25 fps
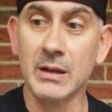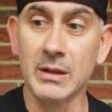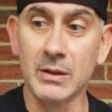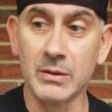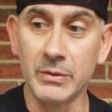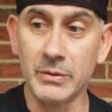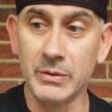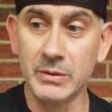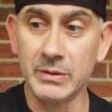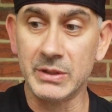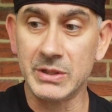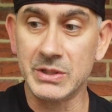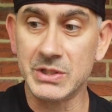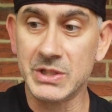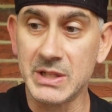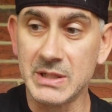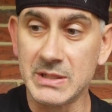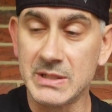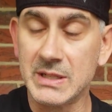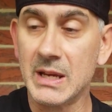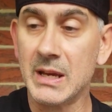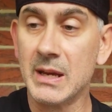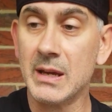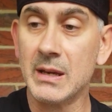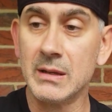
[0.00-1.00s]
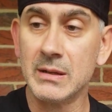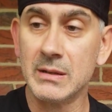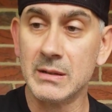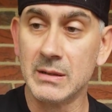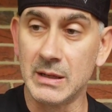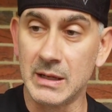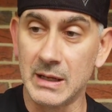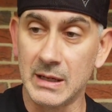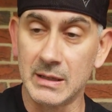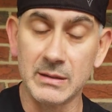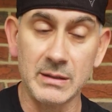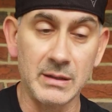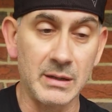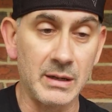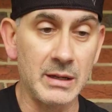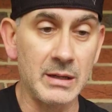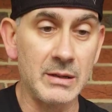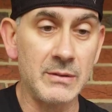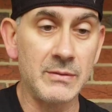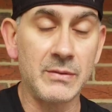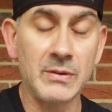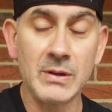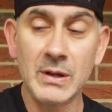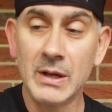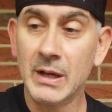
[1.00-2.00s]
including the G10 and the
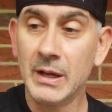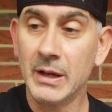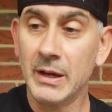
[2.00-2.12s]
knife.